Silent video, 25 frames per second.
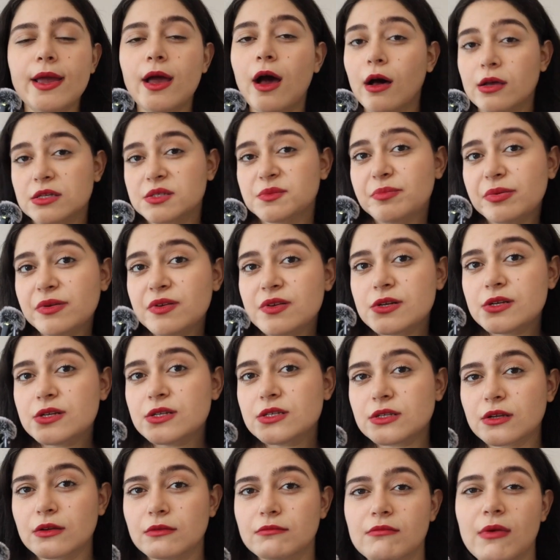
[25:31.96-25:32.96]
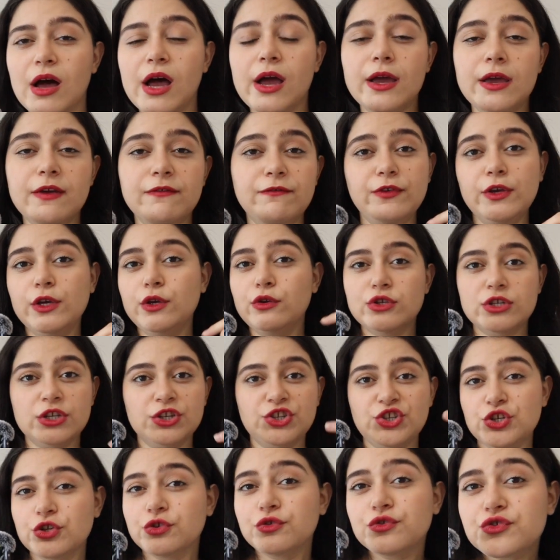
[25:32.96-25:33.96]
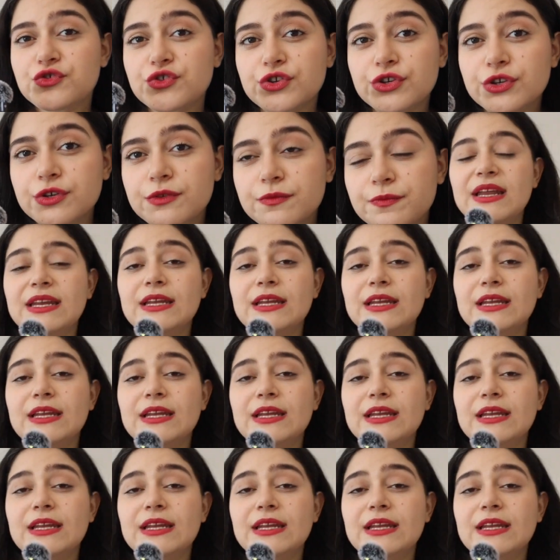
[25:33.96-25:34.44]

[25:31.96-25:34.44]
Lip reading: husband, my future children.